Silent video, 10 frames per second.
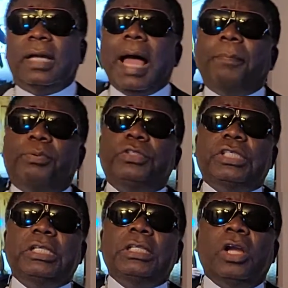are
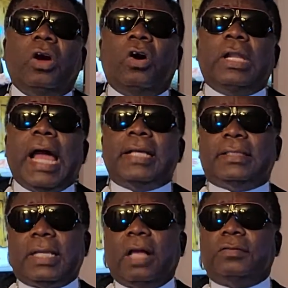putting on
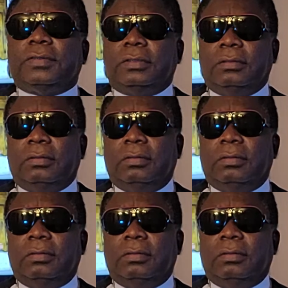ourselves.